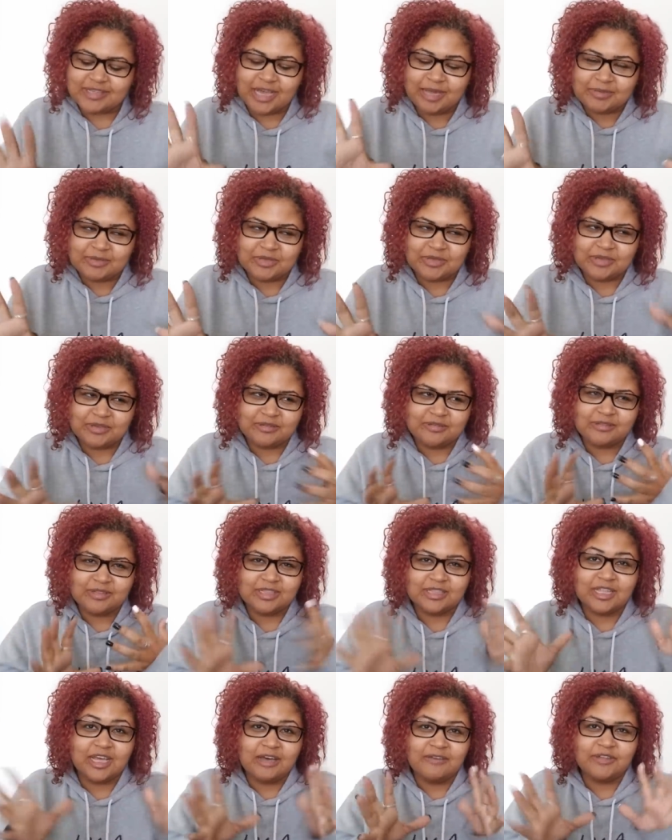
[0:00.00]
I absolutely
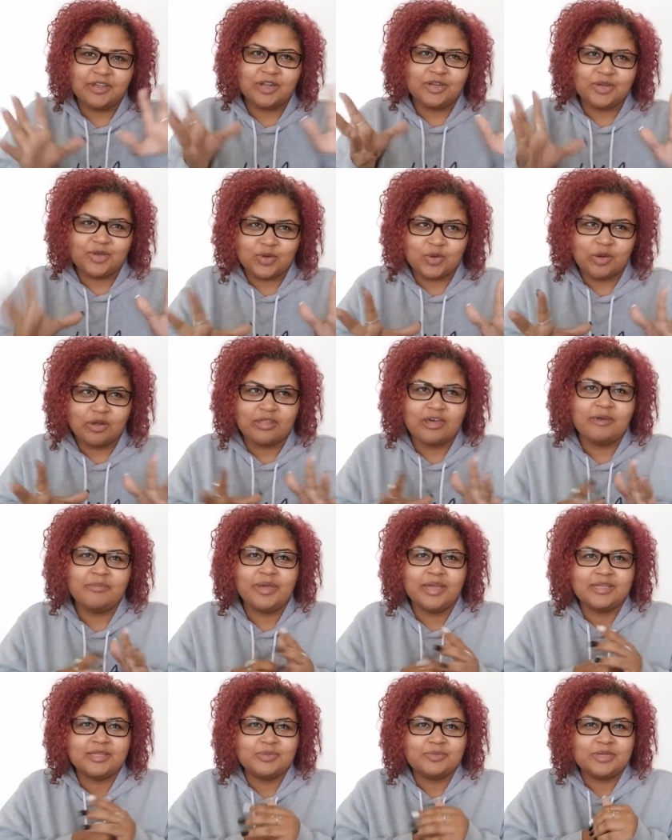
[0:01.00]
love and adore that
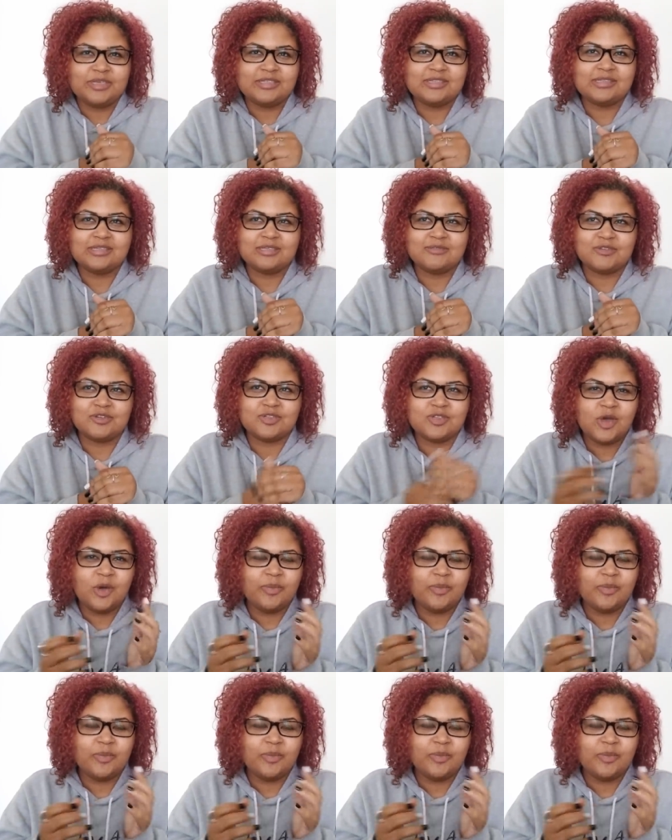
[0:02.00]
man to pieces for so